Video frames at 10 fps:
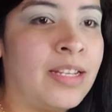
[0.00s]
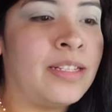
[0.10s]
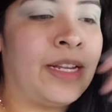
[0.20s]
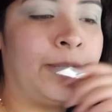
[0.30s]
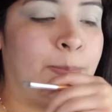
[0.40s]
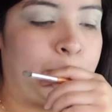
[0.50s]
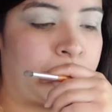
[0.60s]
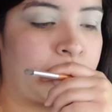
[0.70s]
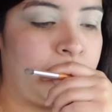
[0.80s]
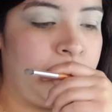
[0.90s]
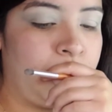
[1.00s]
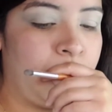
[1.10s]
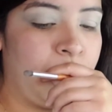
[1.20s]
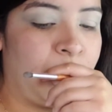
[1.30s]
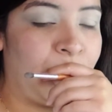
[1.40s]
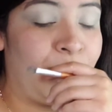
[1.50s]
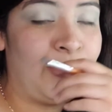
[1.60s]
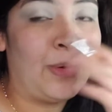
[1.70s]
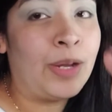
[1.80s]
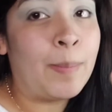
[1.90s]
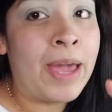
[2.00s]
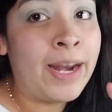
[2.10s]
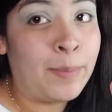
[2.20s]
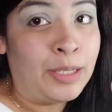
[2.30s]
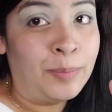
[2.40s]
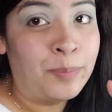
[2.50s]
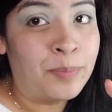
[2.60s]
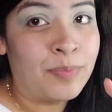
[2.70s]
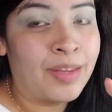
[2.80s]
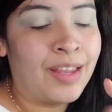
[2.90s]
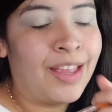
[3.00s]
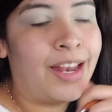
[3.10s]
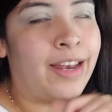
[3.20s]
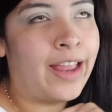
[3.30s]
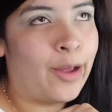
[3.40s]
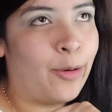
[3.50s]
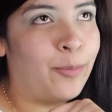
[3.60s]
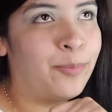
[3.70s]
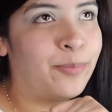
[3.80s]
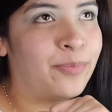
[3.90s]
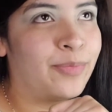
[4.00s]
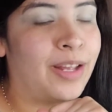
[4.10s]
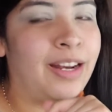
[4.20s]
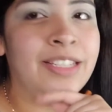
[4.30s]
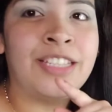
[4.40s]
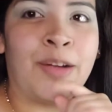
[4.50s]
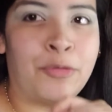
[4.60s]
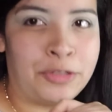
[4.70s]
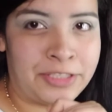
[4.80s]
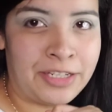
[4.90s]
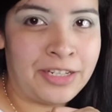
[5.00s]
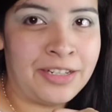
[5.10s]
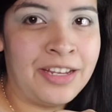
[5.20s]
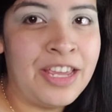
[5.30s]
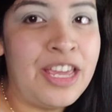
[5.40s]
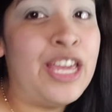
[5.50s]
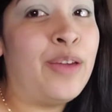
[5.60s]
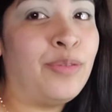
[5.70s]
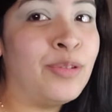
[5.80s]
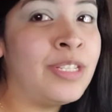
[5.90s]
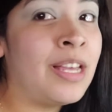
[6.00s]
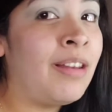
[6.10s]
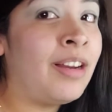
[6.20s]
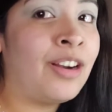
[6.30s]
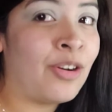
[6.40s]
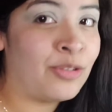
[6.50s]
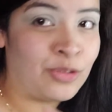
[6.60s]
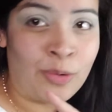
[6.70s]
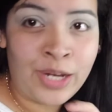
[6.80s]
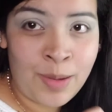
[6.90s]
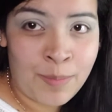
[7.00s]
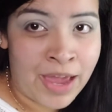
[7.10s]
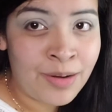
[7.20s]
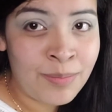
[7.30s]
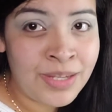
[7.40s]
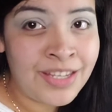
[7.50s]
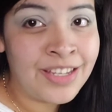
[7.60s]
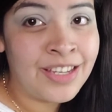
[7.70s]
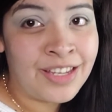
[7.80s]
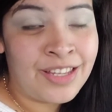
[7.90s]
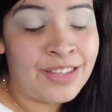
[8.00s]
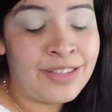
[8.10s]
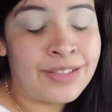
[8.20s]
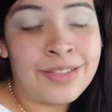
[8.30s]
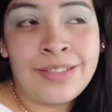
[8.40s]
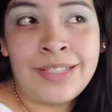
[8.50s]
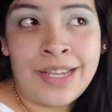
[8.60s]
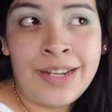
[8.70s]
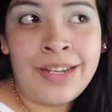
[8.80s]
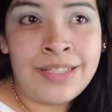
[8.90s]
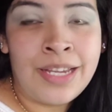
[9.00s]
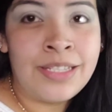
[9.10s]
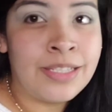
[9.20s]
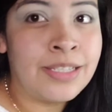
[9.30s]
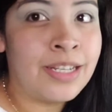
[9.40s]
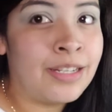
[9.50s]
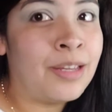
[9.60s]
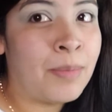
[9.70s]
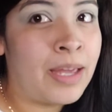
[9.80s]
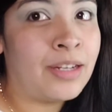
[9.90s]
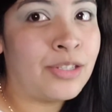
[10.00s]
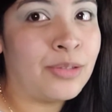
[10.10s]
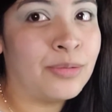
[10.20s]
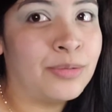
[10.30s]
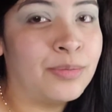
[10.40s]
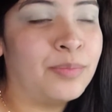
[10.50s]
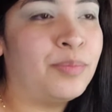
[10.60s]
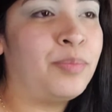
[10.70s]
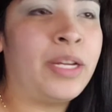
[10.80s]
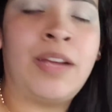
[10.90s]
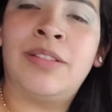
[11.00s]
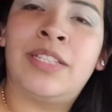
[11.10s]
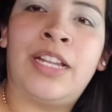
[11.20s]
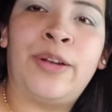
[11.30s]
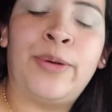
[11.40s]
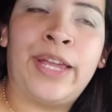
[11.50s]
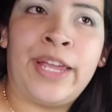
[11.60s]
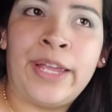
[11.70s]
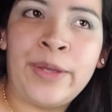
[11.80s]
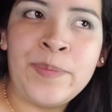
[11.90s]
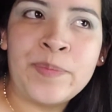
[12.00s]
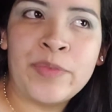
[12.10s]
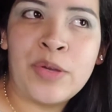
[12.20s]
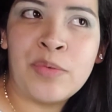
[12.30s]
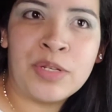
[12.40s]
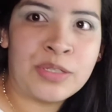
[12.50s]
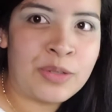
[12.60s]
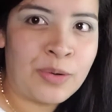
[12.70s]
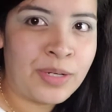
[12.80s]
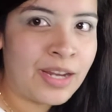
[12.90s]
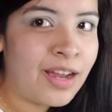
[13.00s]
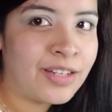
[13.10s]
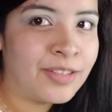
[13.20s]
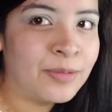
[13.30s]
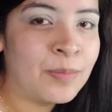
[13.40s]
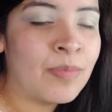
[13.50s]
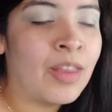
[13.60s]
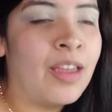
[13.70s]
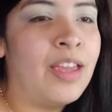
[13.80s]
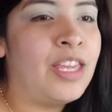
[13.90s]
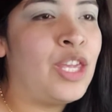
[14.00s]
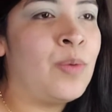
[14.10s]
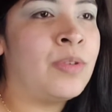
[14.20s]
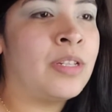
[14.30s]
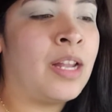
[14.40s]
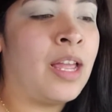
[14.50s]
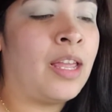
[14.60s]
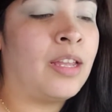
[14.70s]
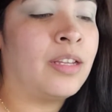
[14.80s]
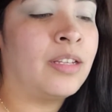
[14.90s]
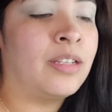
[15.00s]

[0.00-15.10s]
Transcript: he's like, "Don't get mad at me." Now, let's stop for a second. If you tell a girl, "Don't get mad at me," 10 out of 10 she's gonna get mad at you. But I was like, "Okay, what's going on?" He was like,